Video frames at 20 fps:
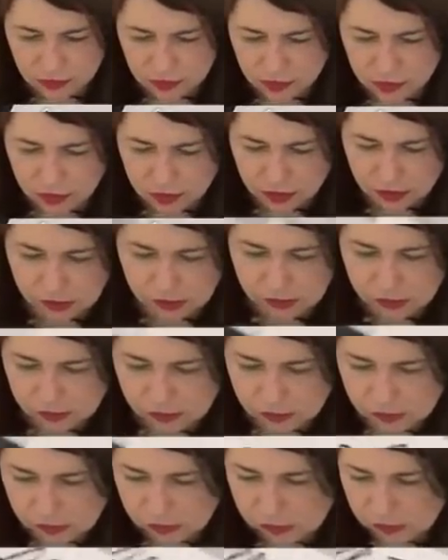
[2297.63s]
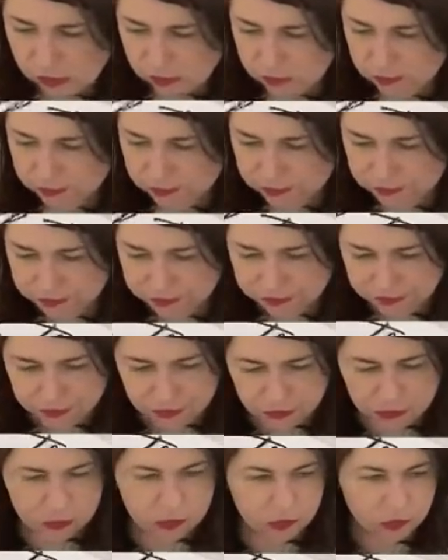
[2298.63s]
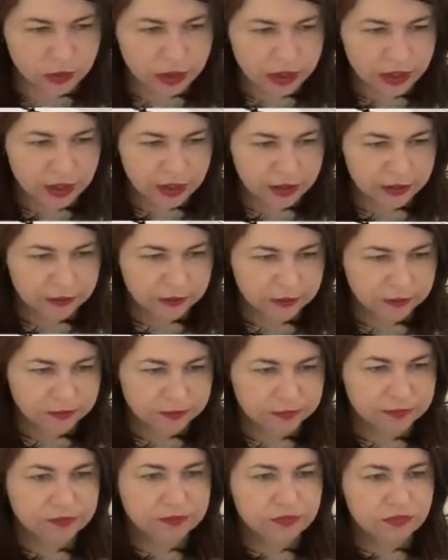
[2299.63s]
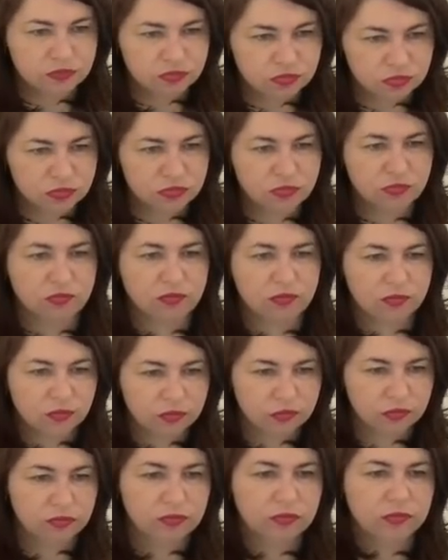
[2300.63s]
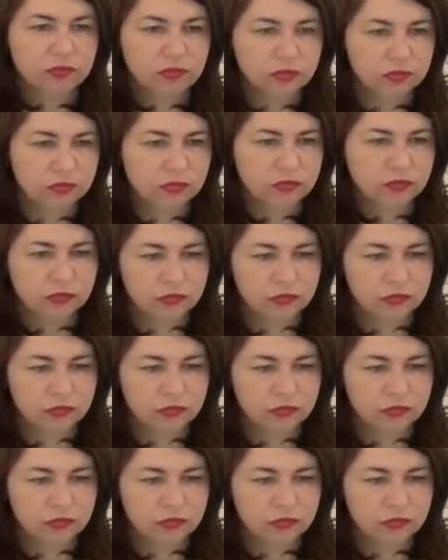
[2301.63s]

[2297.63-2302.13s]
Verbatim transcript: that I have a feeling was initially wow. designed to go with this bundle, but it's